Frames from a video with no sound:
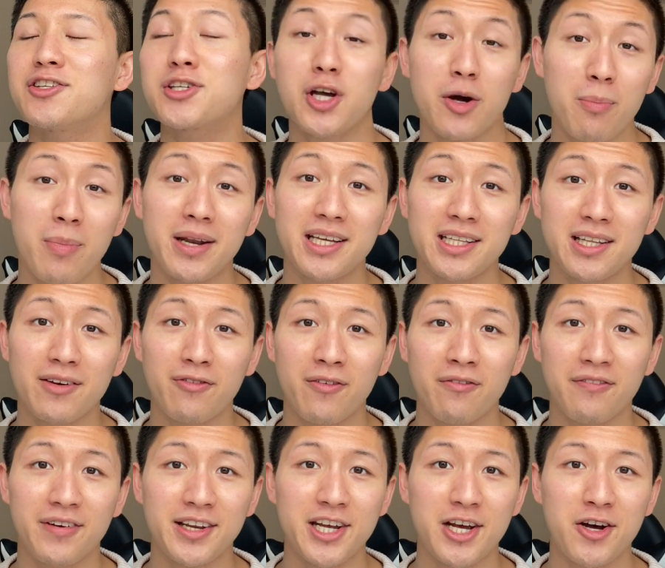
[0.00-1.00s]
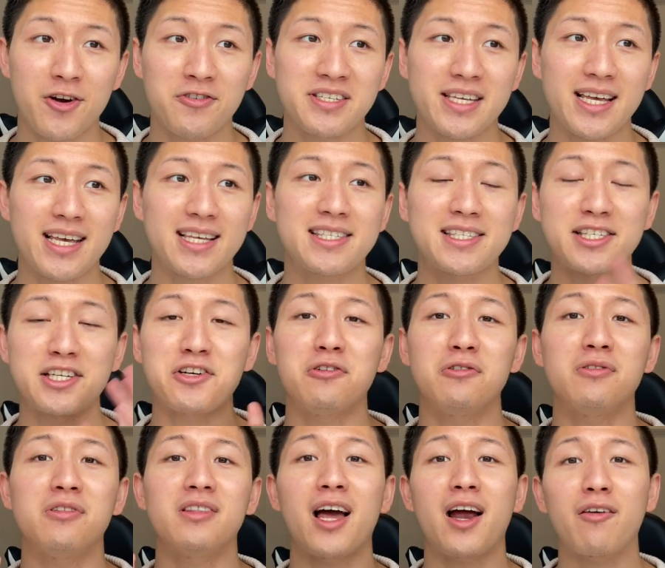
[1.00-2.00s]
so many different videos, is to
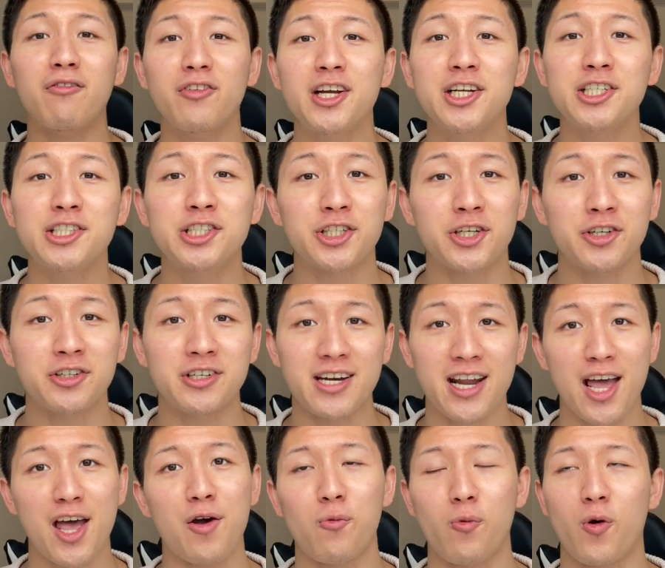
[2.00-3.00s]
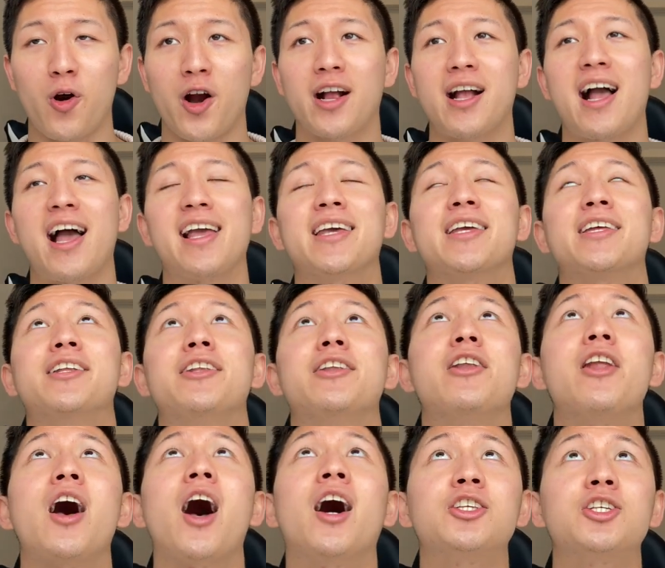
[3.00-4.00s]
leverage your network. I
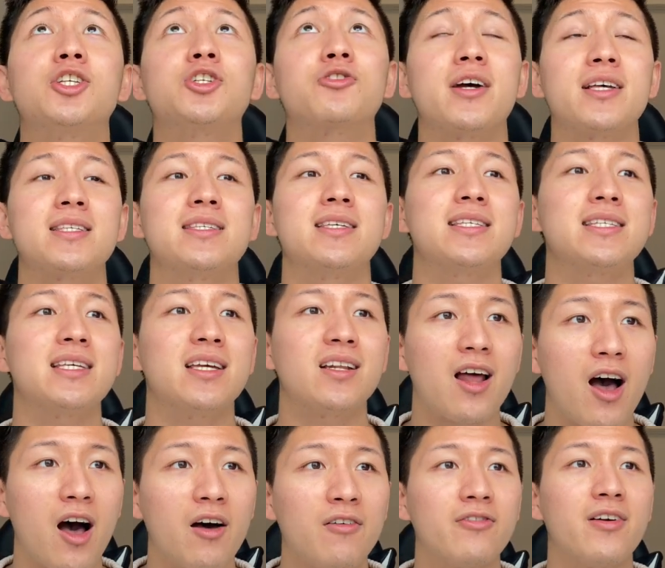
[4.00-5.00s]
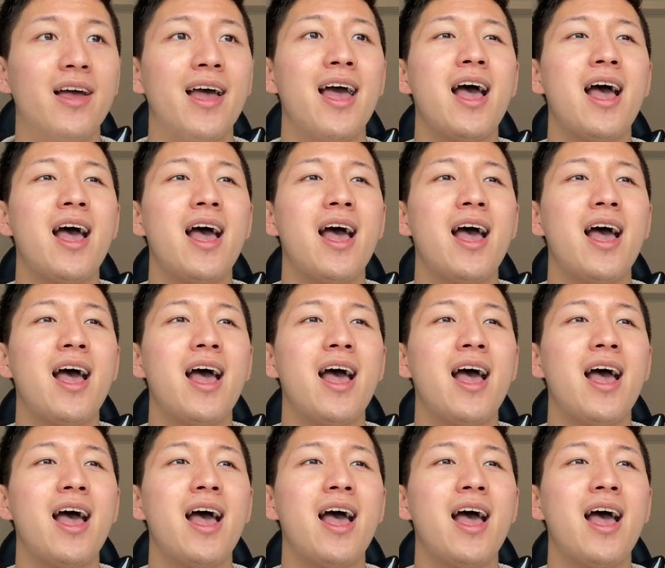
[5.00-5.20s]
cannot stress this enough.